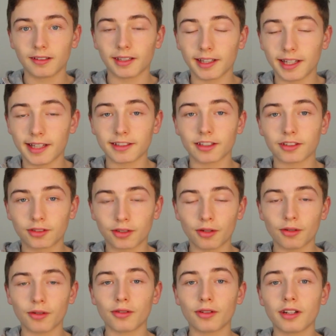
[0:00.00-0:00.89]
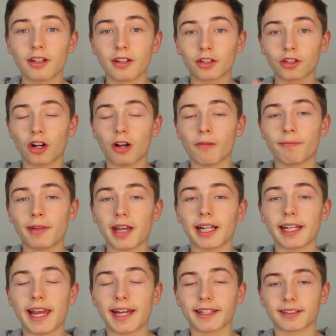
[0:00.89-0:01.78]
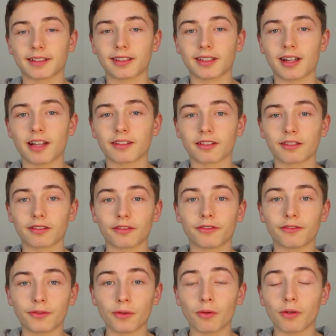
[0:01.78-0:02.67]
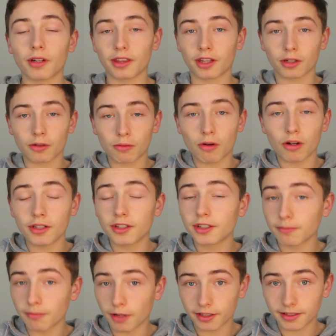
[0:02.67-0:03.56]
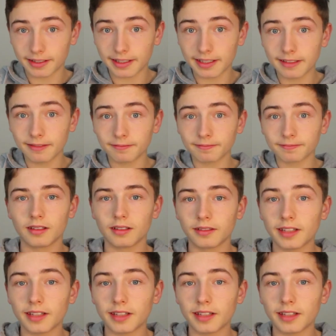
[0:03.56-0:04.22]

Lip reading: Now, these are two compound exercises for the quads mostly.